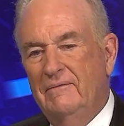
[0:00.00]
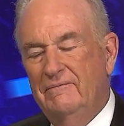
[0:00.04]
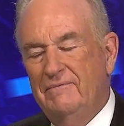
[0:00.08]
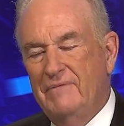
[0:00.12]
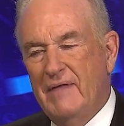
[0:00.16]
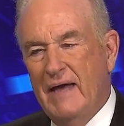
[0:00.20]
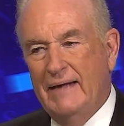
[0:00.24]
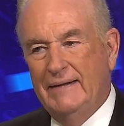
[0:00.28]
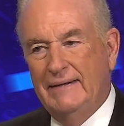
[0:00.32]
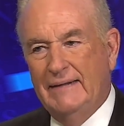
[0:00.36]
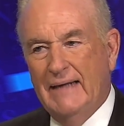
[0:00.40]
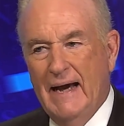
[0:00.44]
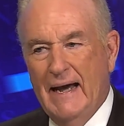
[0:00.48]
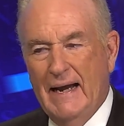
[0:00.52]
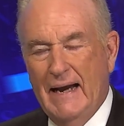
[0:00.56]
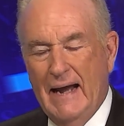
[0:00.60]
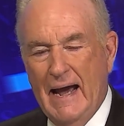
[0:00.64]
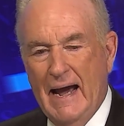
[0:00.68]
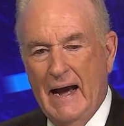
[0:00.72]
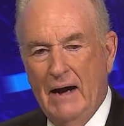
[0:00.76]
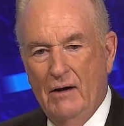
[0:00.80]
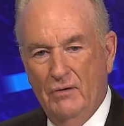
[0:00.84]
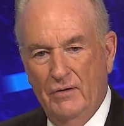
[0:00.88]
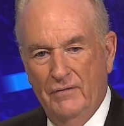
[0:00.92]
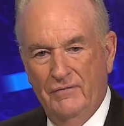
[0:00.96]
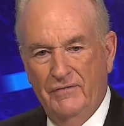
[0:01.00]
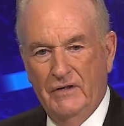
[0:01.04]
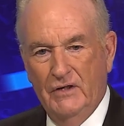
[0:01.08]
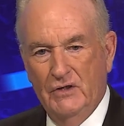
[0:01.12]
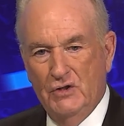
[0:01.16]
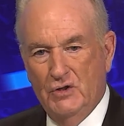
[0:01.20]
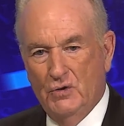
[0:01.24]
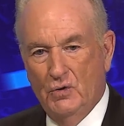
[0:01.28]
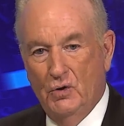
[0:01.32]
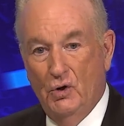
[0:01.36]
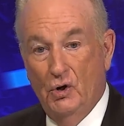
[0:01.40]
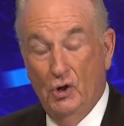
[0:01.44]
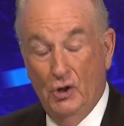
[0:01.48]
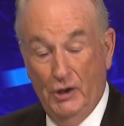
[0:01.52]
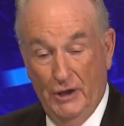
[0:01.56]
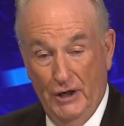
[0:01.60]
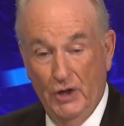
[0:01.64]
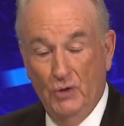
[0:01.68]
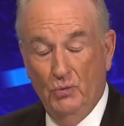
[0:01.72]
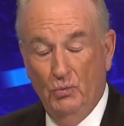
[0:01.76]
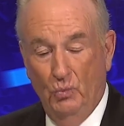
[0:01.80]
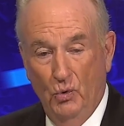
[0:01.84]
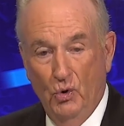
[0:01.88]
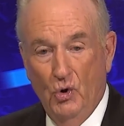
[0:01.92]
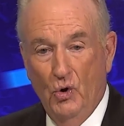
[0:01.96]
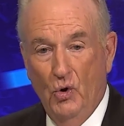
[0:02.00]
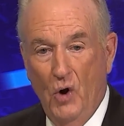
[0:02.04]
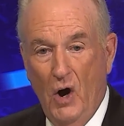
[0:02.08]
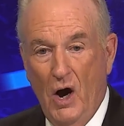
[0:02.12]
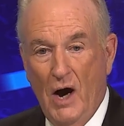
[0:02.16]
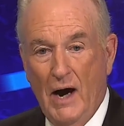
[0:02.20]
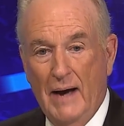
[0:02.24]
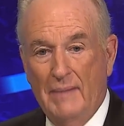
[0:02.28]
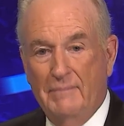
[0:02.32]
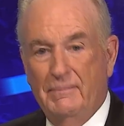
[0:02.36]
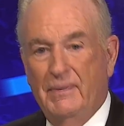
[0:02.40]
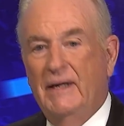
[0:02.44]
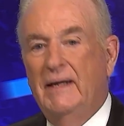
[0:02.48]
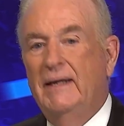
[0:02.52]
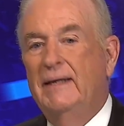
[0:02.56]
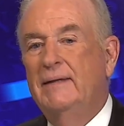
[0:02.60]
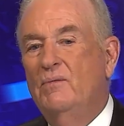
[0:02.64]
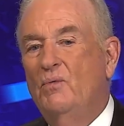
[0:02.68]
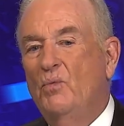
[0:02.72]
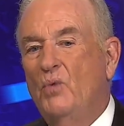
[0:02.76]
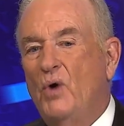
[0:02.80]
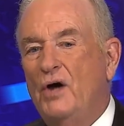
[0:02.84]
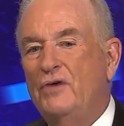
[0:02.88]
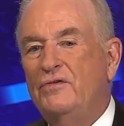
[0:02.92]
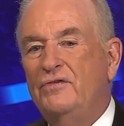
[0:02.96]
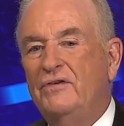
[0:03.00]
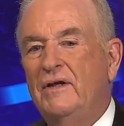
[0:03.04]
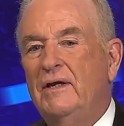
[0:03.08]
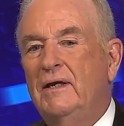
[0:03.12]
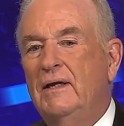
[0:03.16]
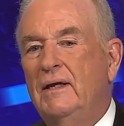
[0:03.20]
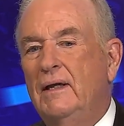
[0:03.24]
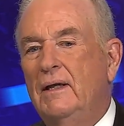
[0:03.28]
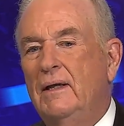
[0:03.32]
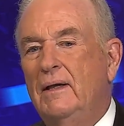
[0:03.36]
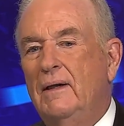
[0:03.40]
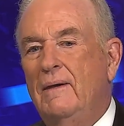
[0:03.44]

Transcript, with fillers: that got out of control in Wuhan, but it wasn't